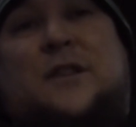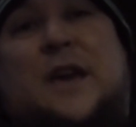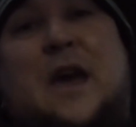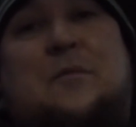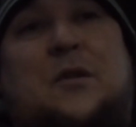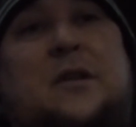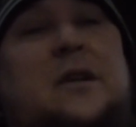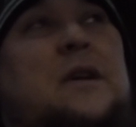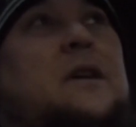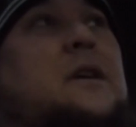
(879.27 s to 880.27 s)
the camera.
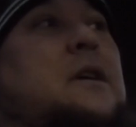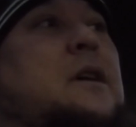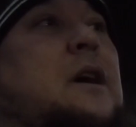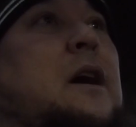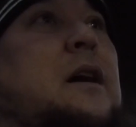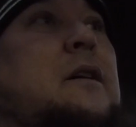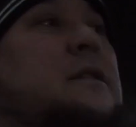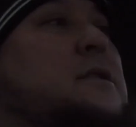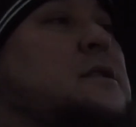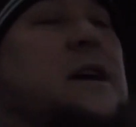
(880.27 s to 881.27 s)

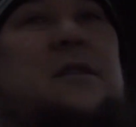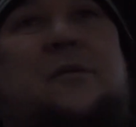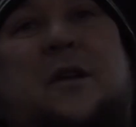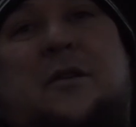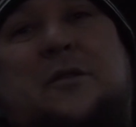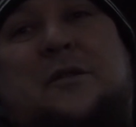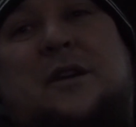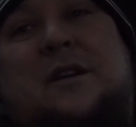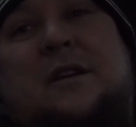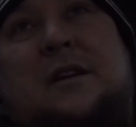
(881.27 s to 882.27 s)
It's just kind of one of
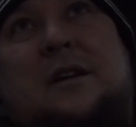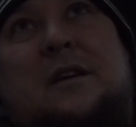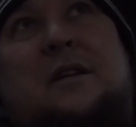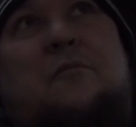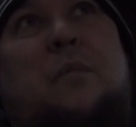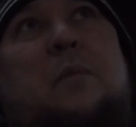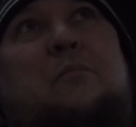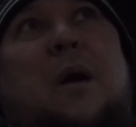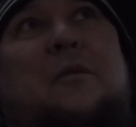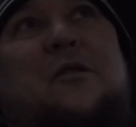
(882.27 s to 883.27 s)
those
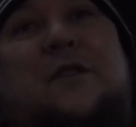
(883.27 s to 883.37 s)
bummer